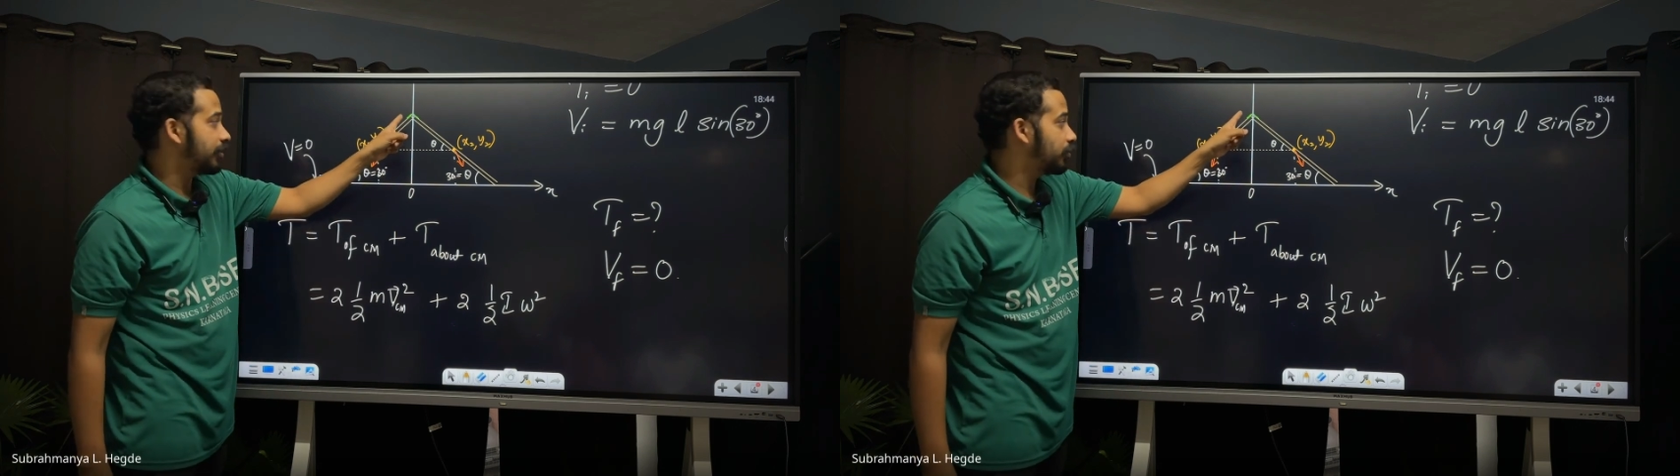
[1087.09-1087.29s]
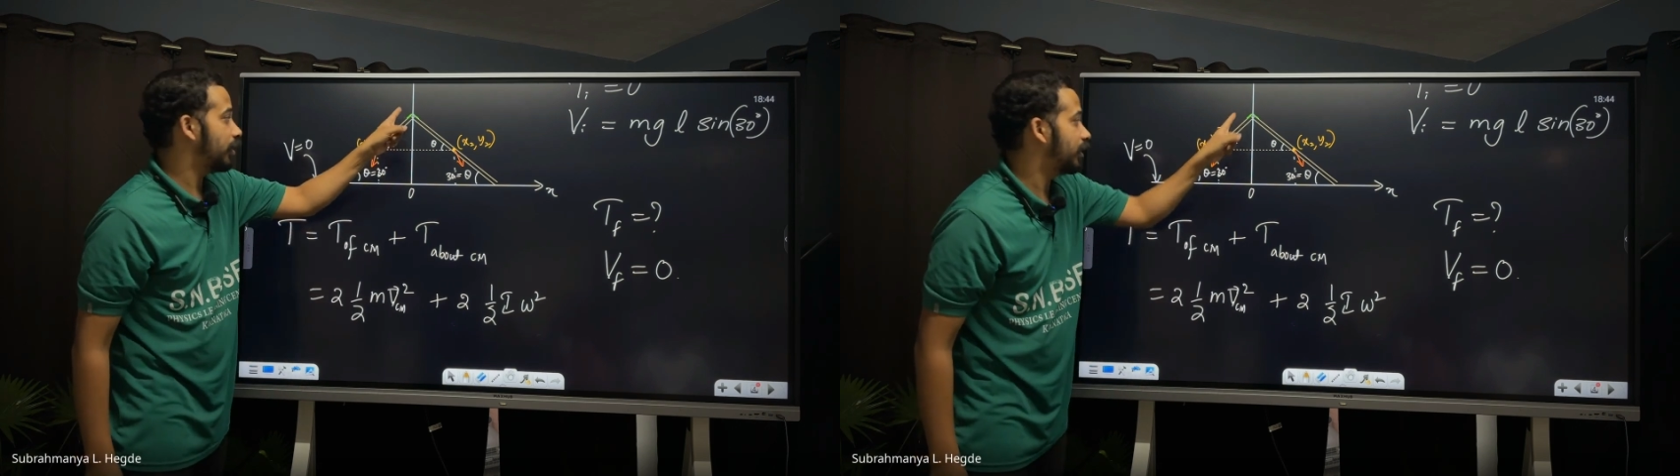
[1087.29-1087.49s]

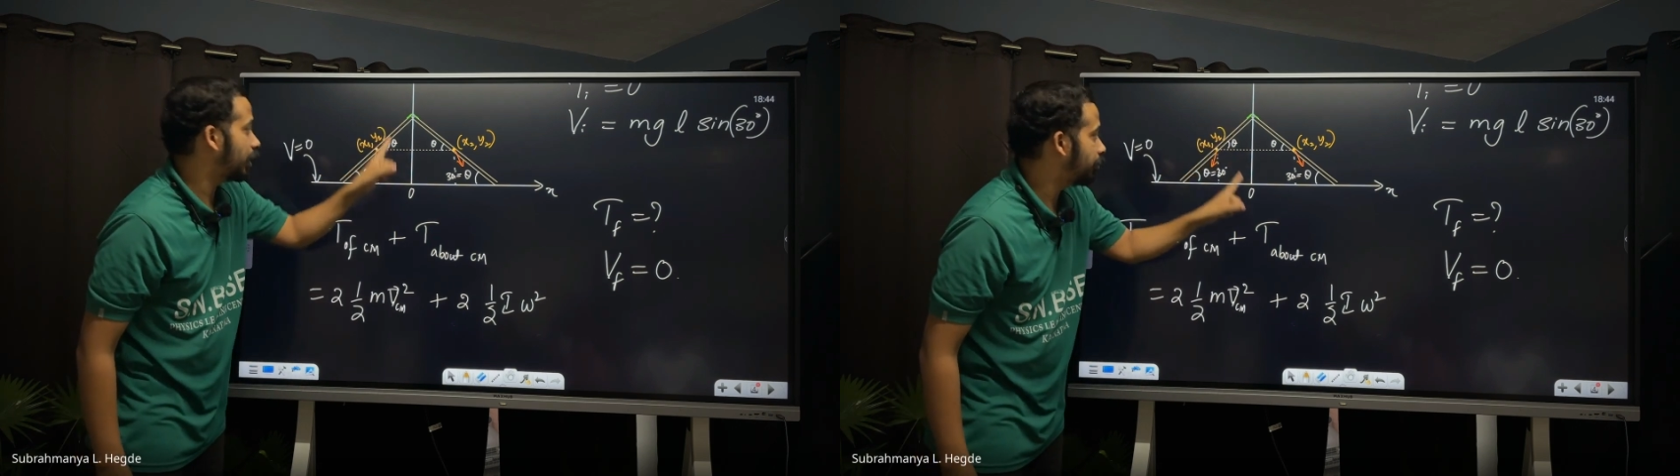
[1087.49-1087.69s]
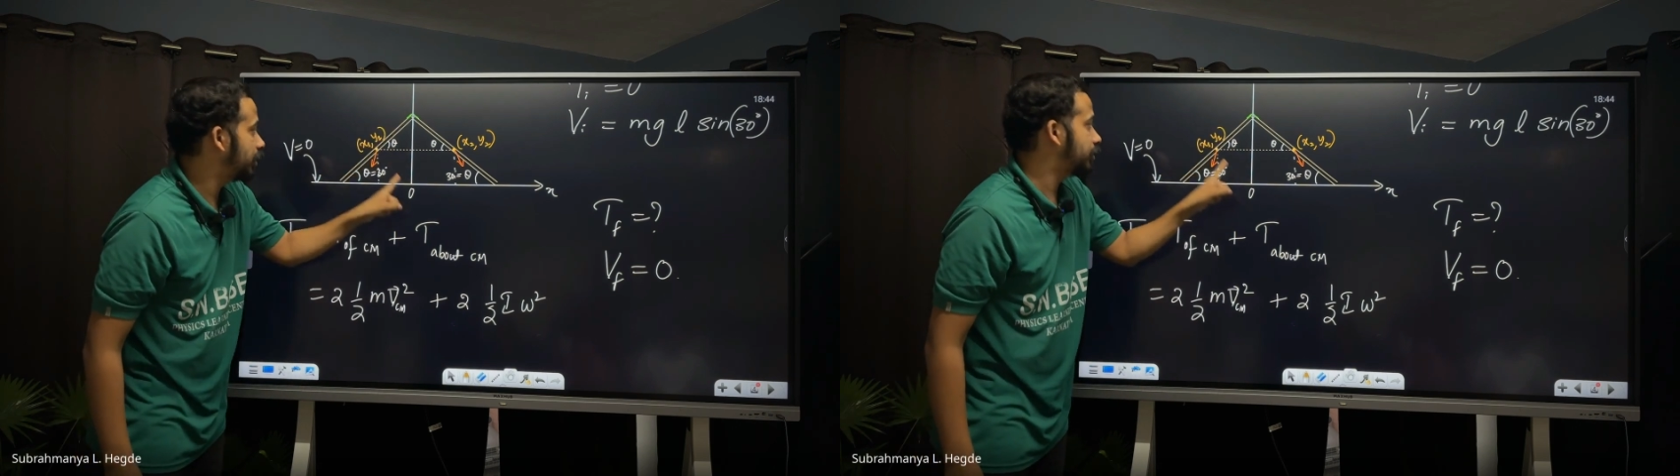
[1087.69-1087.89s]
actually
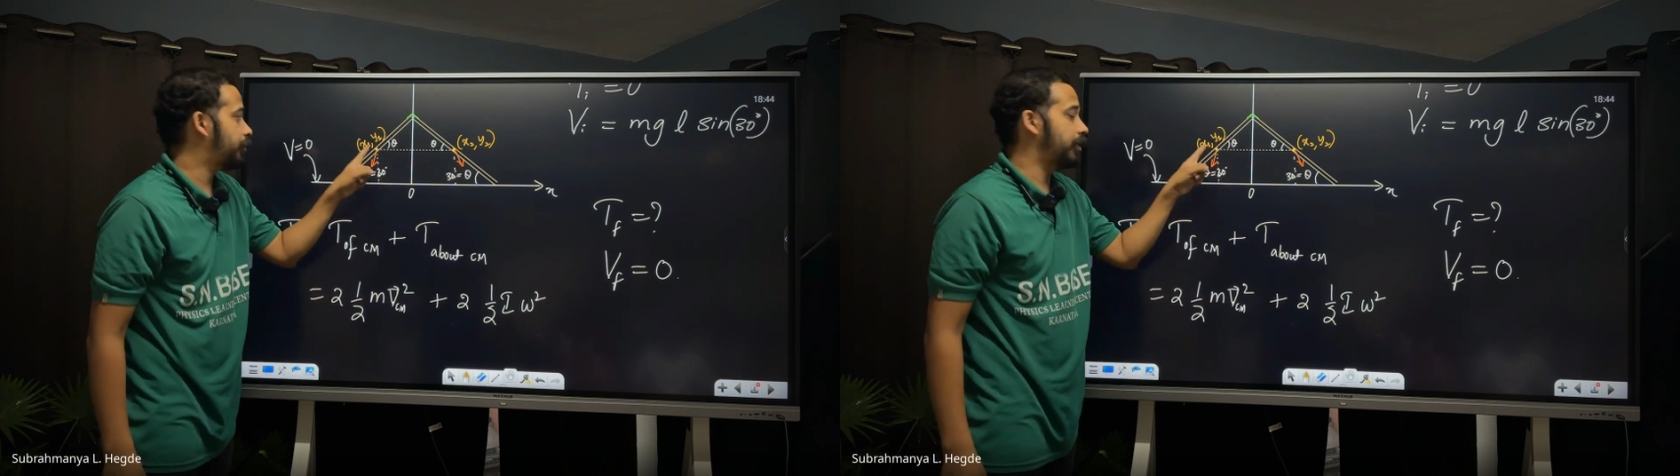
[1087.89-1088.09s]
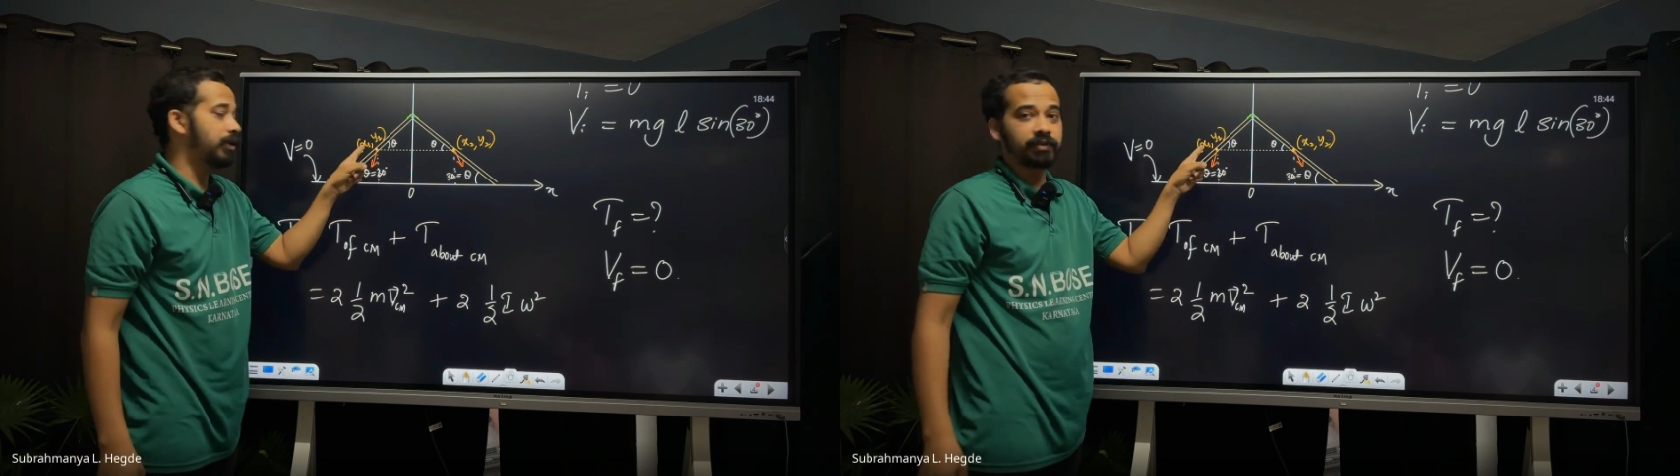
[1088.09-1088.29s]
double
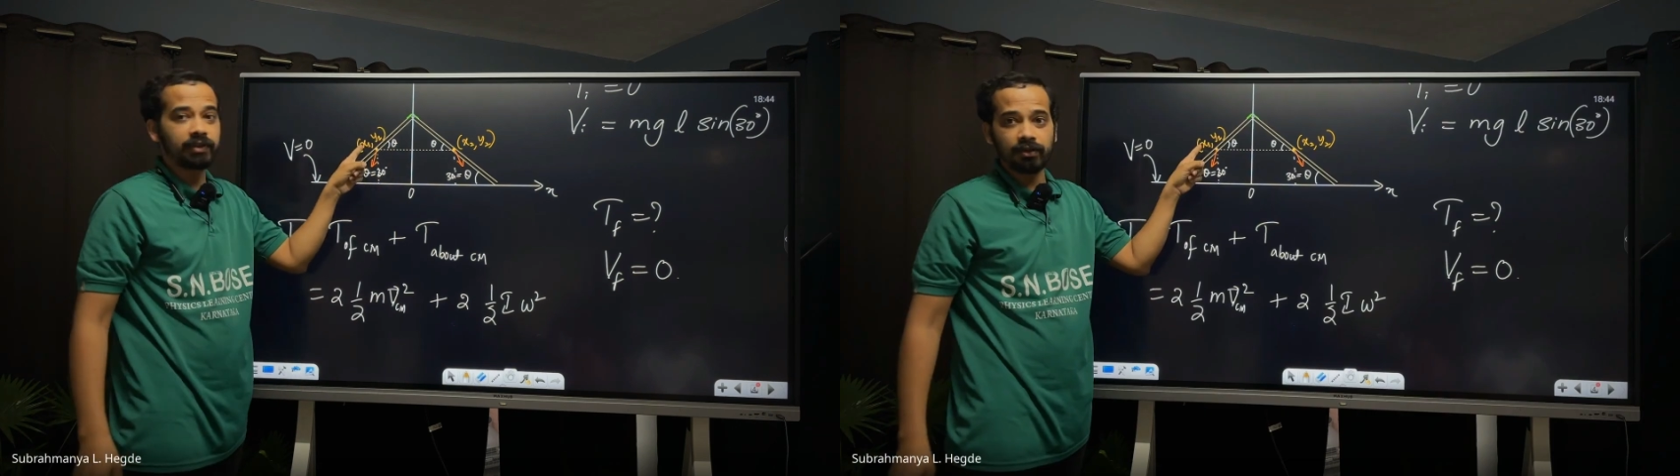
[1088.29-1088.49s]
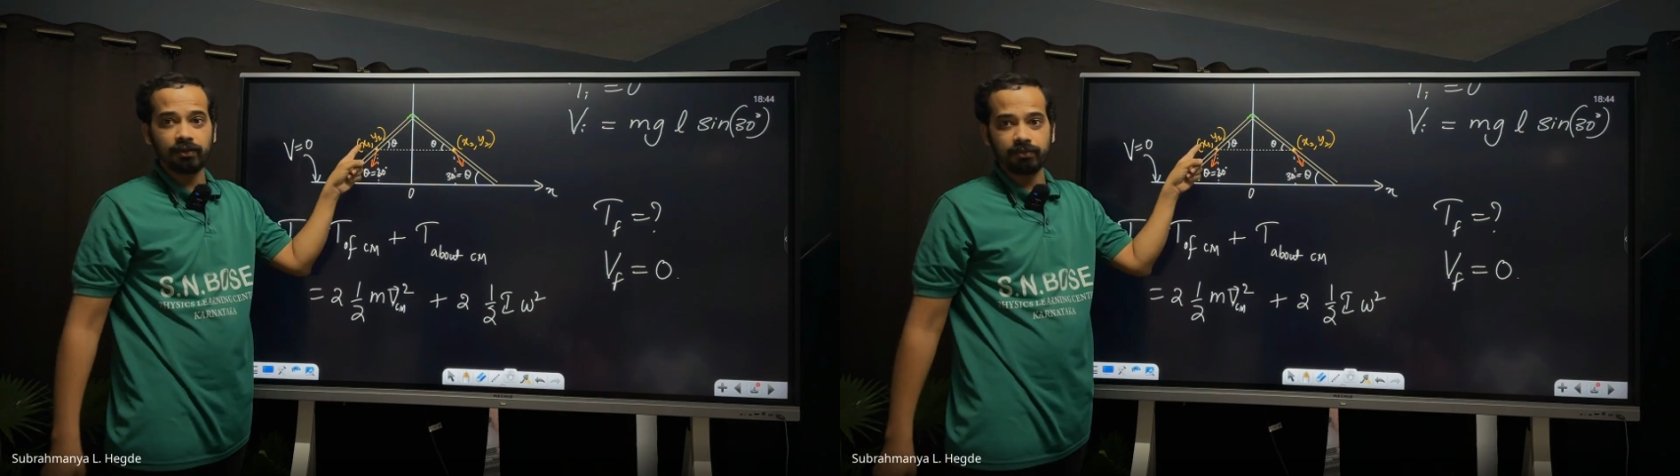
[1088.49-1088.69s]
speed of
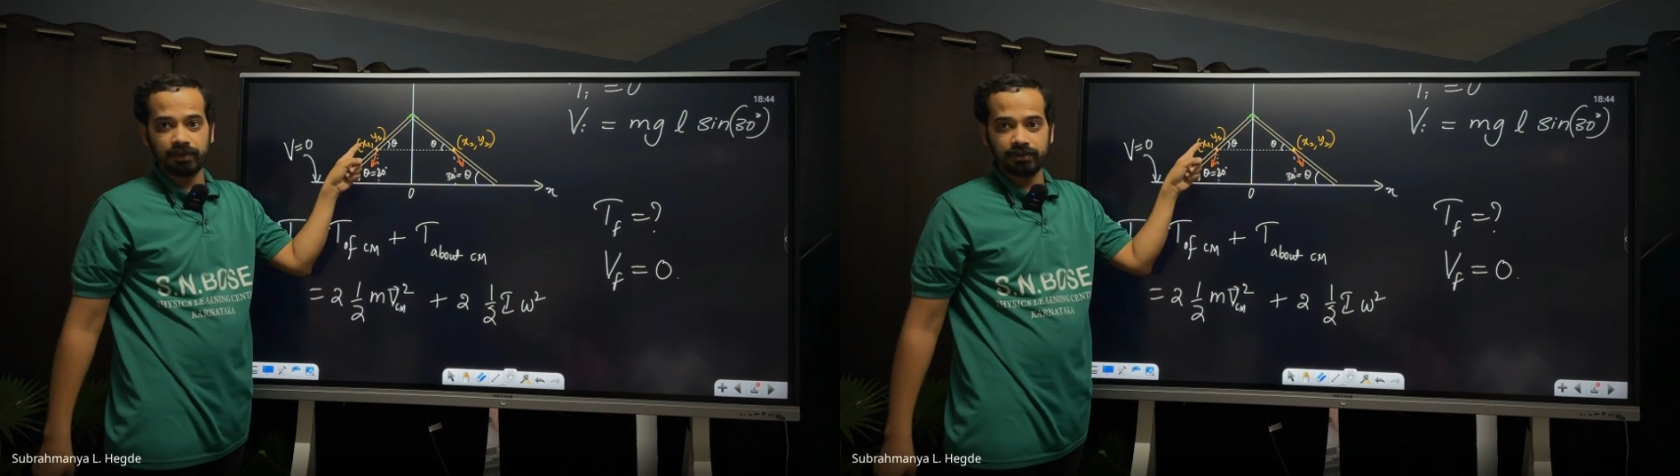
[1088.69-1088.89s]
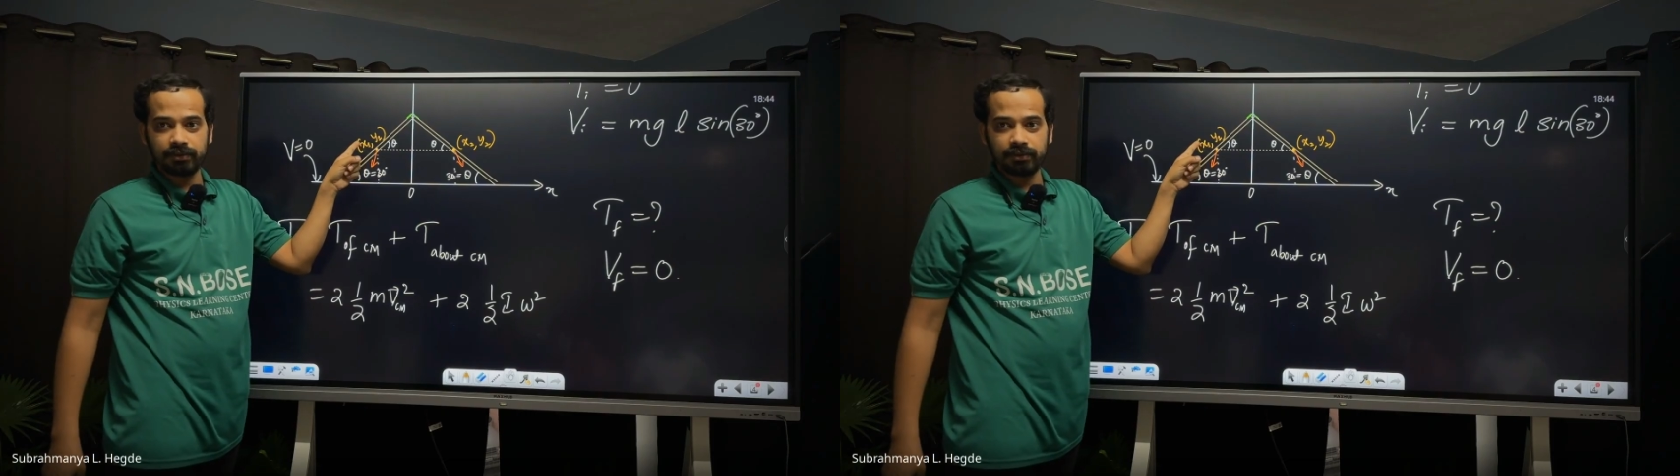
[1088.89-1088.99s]
center of mass.